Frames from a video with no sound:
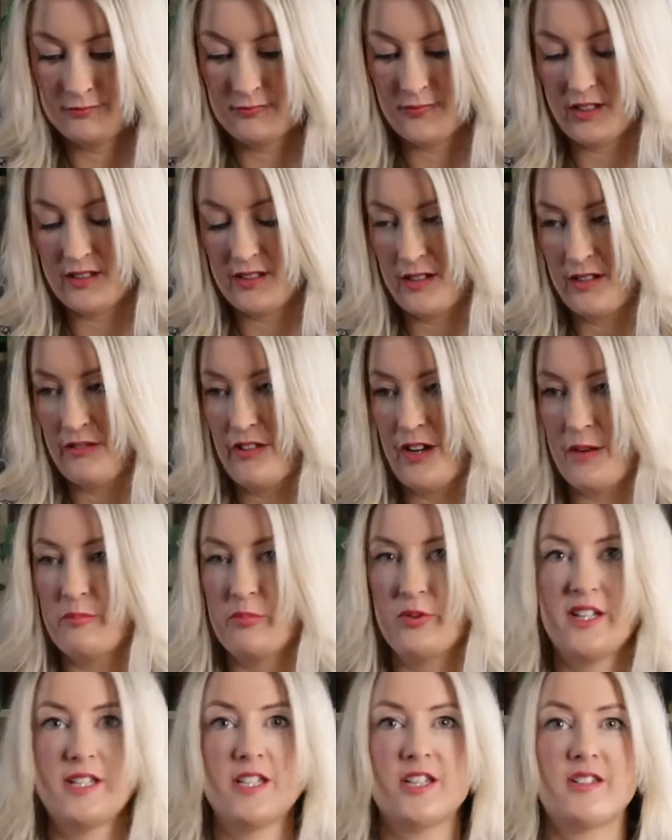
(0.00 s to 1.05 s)
I sound very
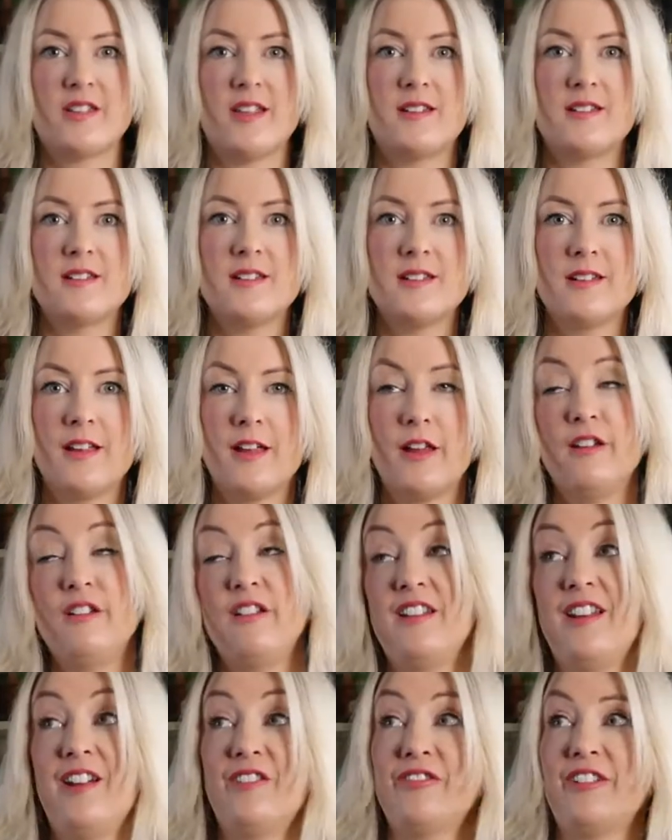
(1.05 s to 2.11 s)
British then, isn't
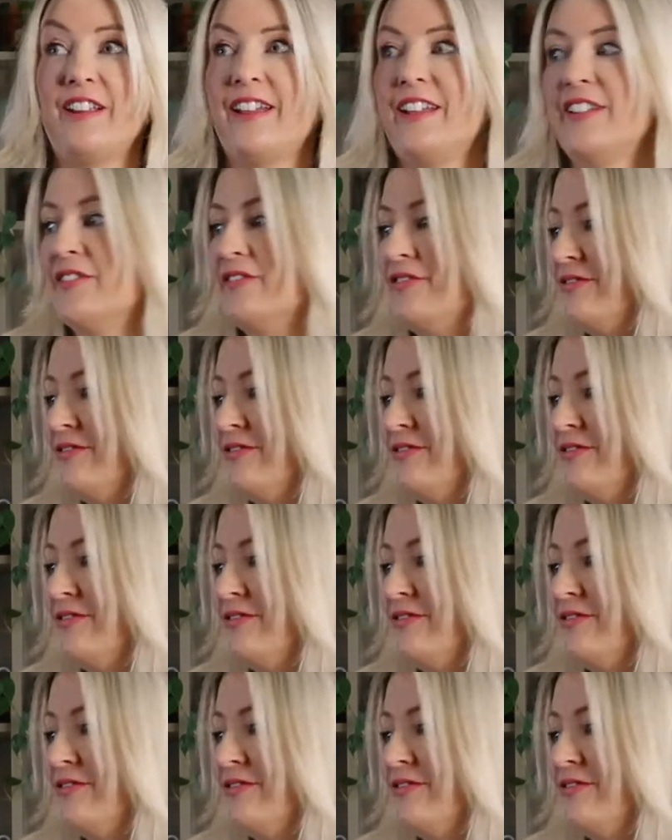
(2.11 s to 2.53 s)
it? Lovely.